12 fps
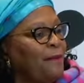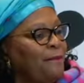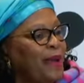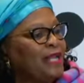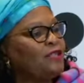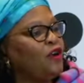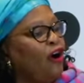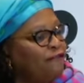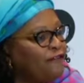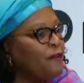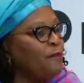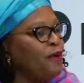But
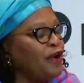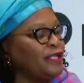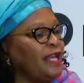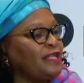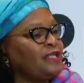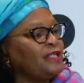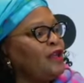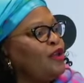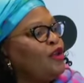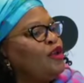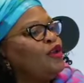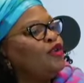of importance,
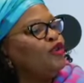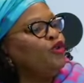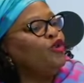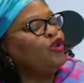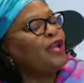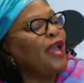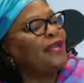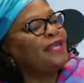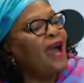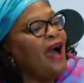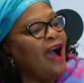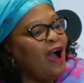look at
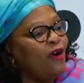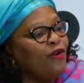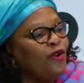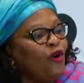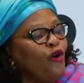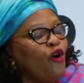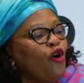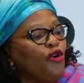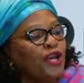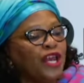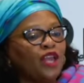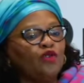how your
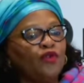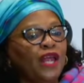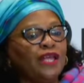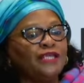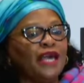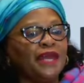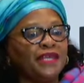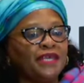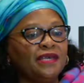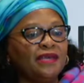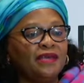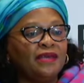own
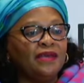regulatory